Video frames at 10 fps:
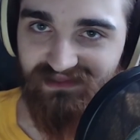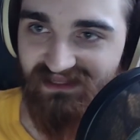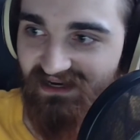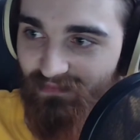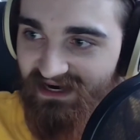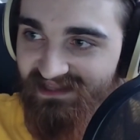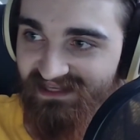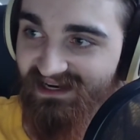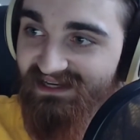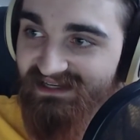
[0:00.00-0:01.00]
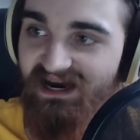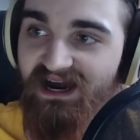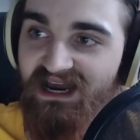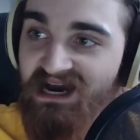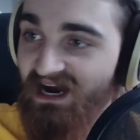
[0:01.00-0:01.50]
When I think I
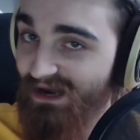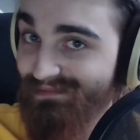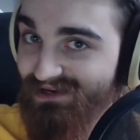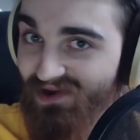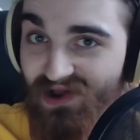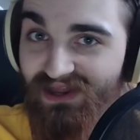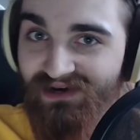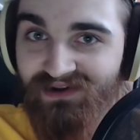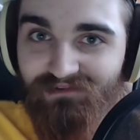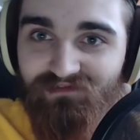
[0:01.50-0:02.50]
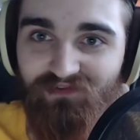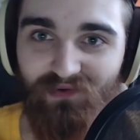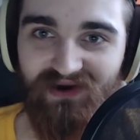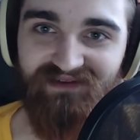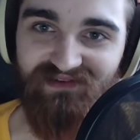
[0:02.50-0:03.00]
die, I'm gone.
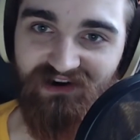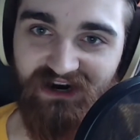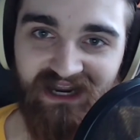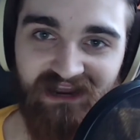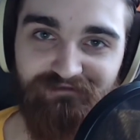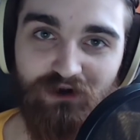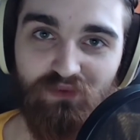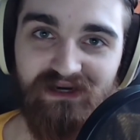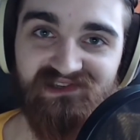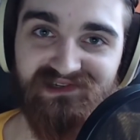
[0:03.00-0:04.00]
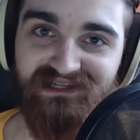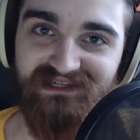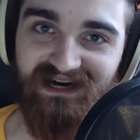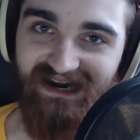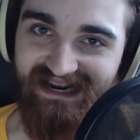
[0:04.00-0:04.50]
Forever. I have no reason to
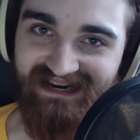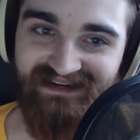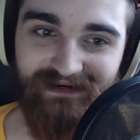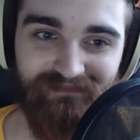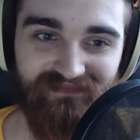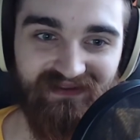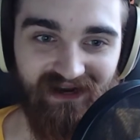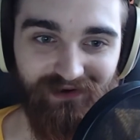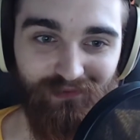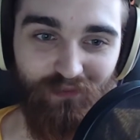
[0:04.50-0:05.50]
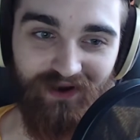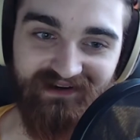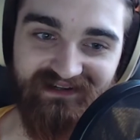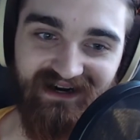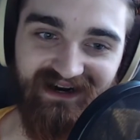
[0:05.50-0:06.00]
die. I don't want to
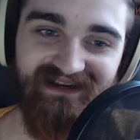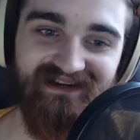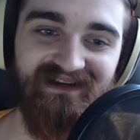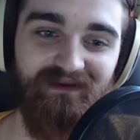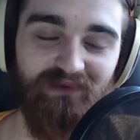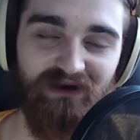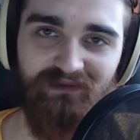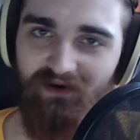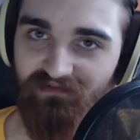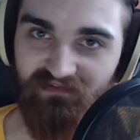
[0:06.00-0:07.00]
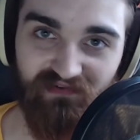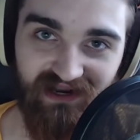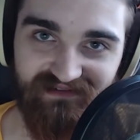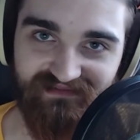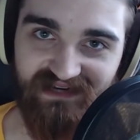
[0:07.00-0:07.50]
die, but I'm not
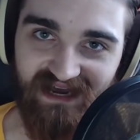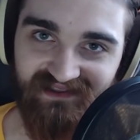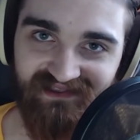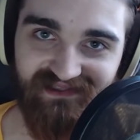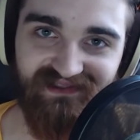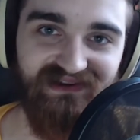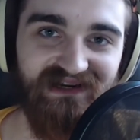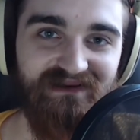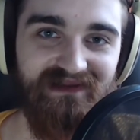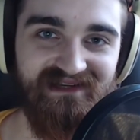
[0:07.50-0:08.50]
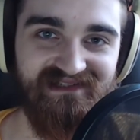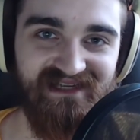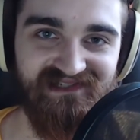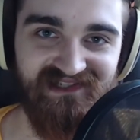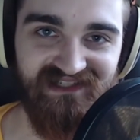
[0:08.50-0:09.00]
afraid of death, because
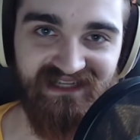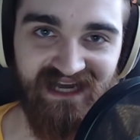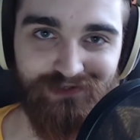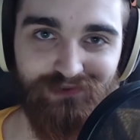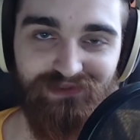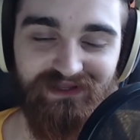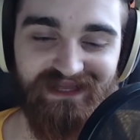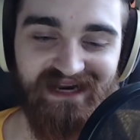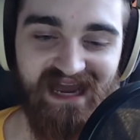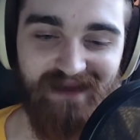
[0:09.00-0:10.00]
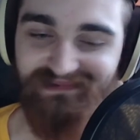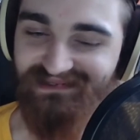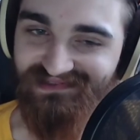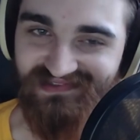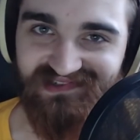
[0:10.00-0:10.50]
that's just the natural thing that
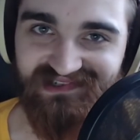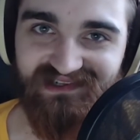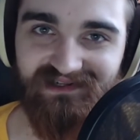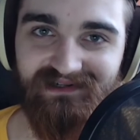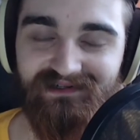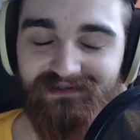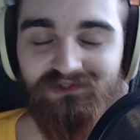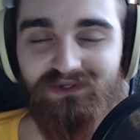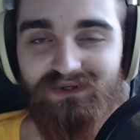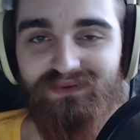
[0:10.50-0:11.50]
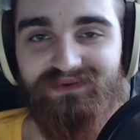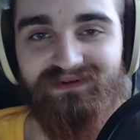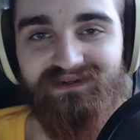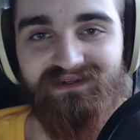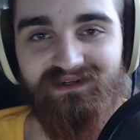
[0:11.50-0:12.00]
happens. So,
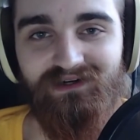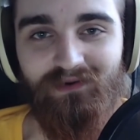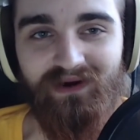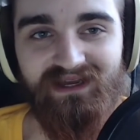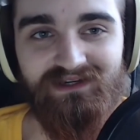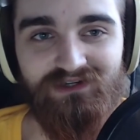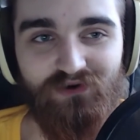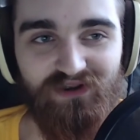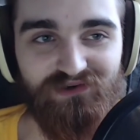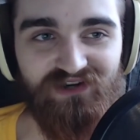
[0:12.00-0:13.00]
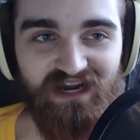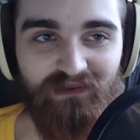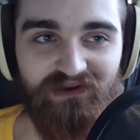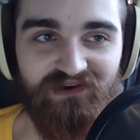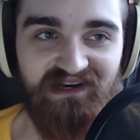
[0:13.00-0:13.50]
enjoy your time
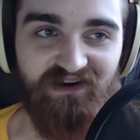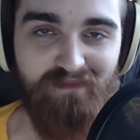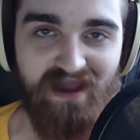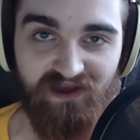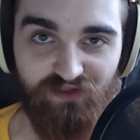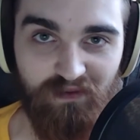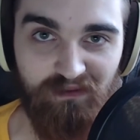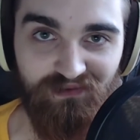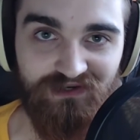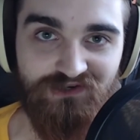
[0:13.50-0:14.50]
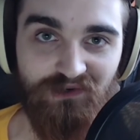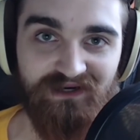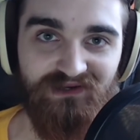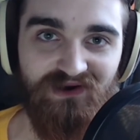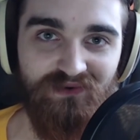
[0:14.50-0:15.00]
while you're here and make other people enjoy
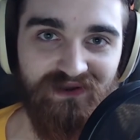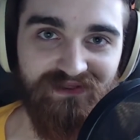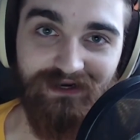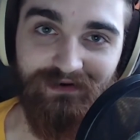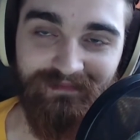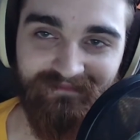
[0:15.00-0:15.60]
it along with you.